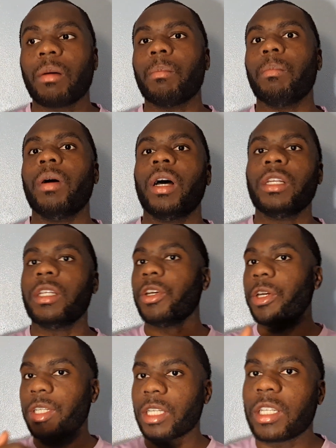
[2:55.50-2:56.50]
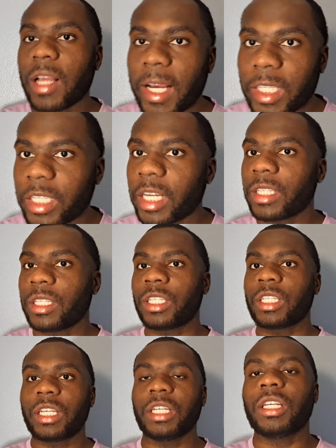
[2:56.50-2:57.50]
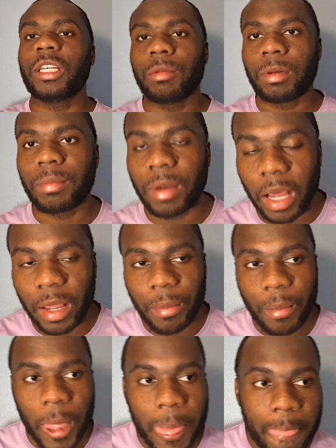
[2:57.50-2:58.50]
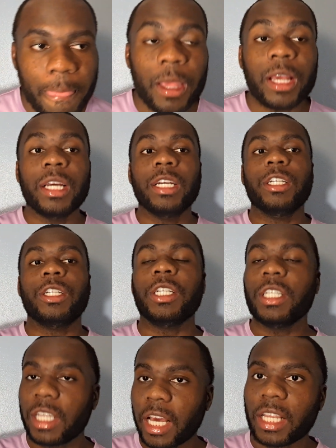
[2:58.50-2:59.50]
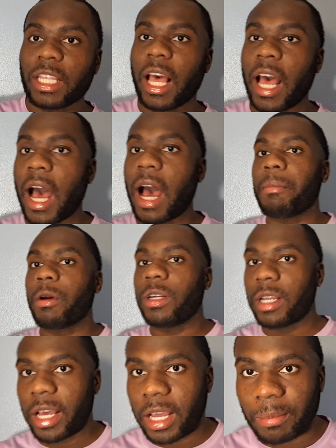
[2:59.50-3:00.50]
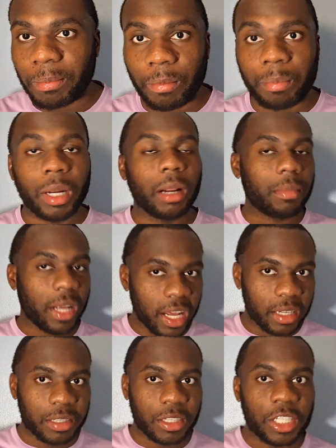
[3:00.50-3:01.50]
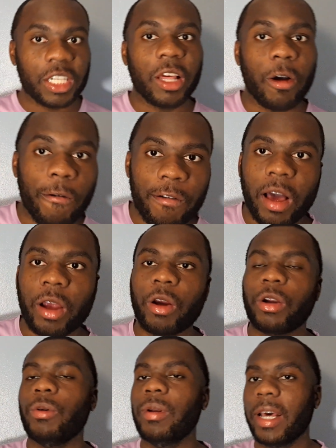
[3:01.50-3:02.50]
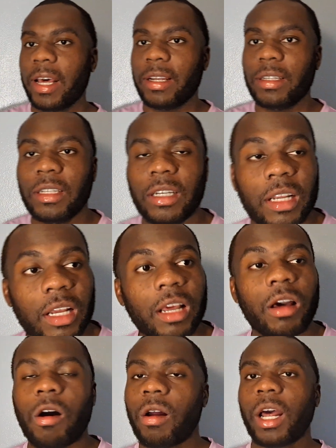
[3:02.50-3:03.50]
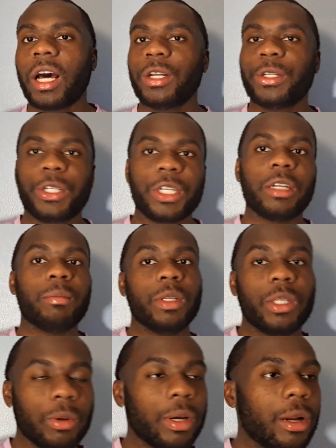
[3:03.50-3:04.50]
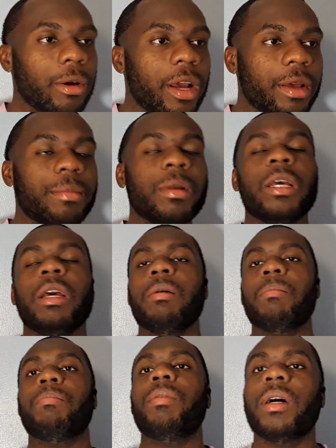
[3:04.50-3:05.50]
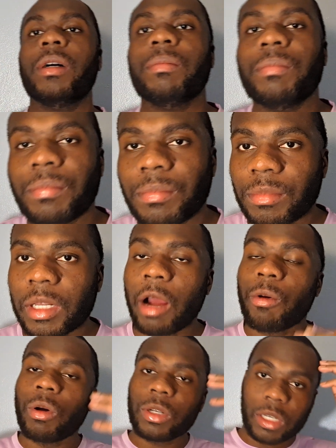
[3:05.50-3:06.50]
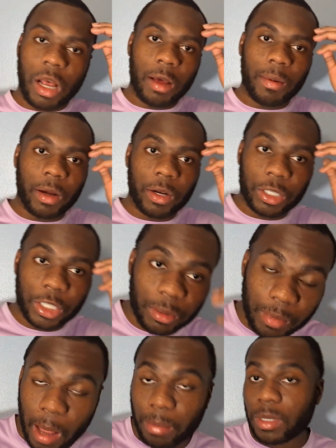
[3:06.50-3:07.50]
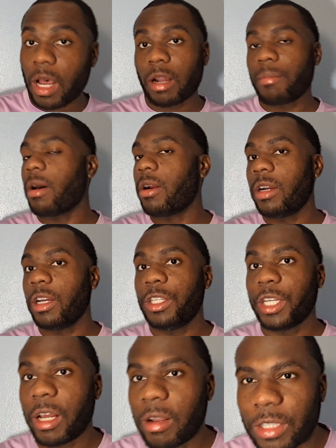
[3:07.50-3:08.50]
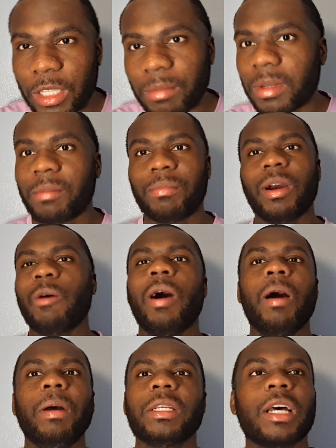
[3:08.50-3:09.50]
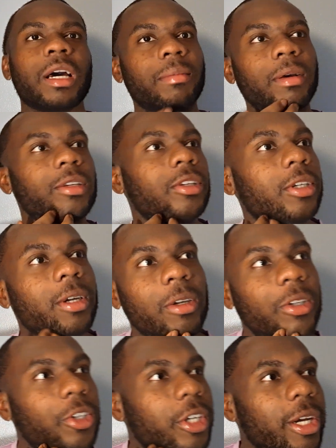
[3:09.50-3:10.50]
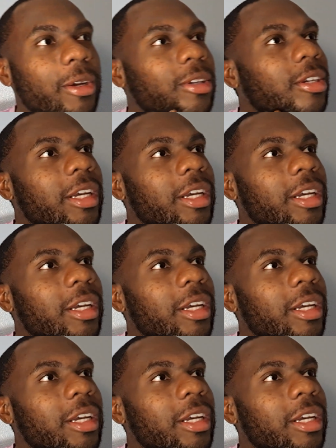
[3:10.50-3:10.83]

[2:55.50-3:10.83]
But there is a slight chance this kid could be mine. She think that her dad, but I'm not. She ain't gonna find her new dad. All that other shit in between, right? But I wrote a song about her and shit, but I'm talking about her in jail and shit. I'm like, bro, why am I talking about this girl in jail?